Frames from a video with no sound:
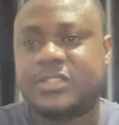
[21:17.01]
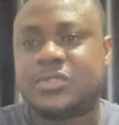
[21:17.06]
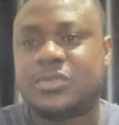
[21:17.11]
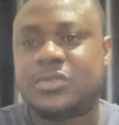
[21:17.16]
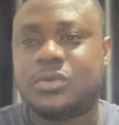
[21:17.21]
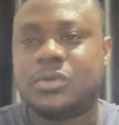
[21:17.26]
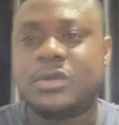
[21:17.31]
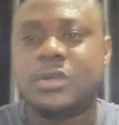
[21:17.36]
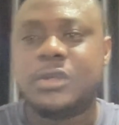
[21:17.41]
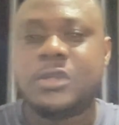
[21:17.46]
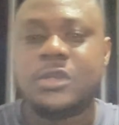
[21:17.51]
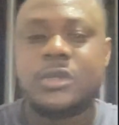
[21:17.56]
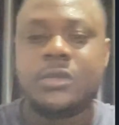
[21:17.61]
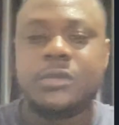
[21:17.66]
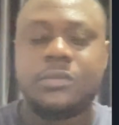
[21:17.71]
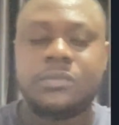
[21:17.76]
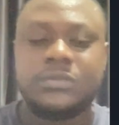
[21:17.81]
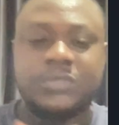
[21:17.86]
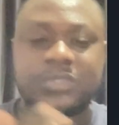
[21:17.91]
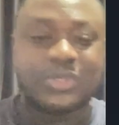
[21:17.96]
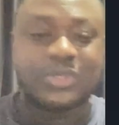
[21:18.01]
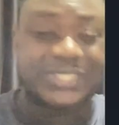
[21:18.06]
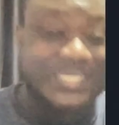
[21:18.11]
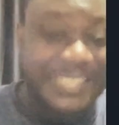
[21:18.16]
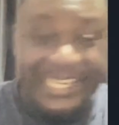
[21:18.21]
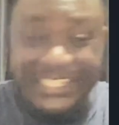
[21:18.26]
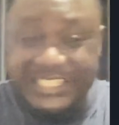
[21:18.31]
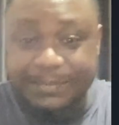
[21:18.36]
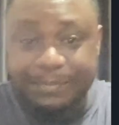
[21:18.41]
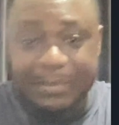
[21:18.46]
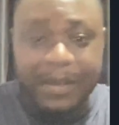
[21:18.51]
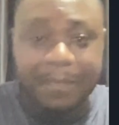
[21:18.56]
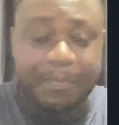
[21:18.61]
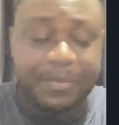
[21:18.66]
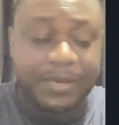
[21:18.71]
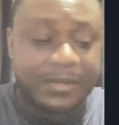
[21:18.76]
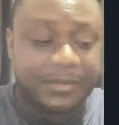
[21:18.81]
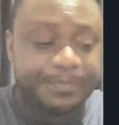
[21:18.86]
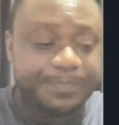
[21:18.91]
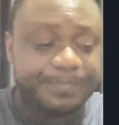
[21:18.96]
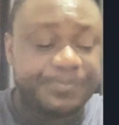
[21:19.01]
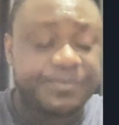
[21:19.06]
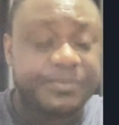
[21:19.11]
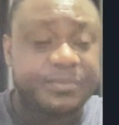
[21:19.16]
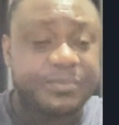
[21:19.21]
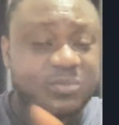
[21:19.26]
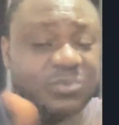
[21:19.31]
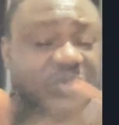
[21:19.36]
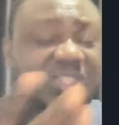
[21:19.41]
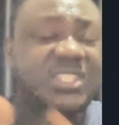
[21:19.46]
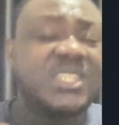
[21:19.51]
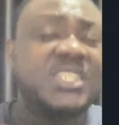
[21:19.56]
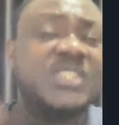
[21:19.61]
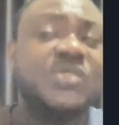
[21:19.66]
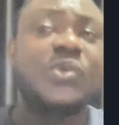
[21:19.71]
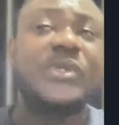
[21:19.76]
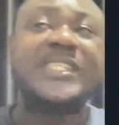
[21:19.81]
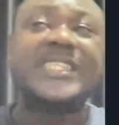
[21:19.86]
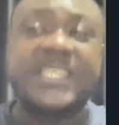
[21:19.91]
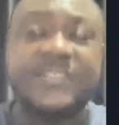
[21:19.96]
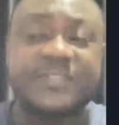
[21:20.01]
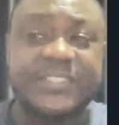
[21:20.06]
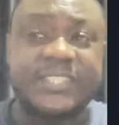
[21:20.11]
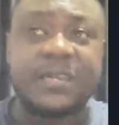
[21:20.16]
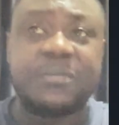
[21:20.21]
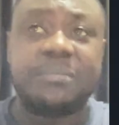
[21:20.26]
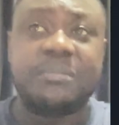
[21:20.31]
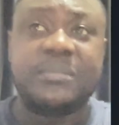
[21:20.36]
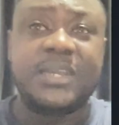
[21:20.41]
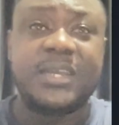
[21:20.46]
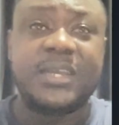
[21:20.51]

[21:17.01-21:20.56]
So the sitemap is what gives them